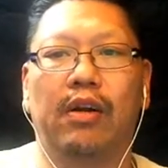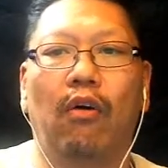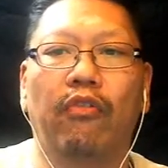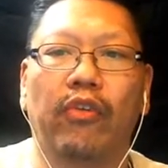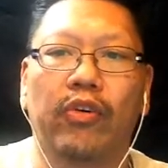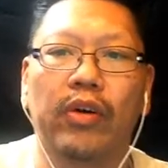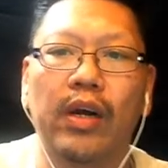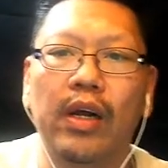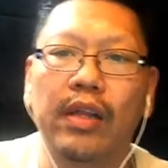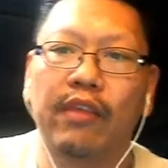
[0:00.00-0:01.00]
over
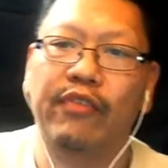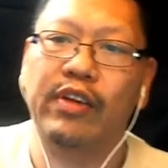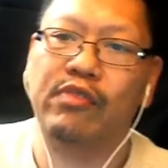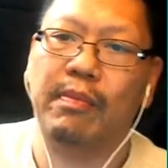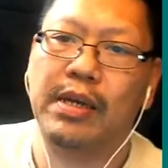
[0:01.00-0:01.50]
the views from my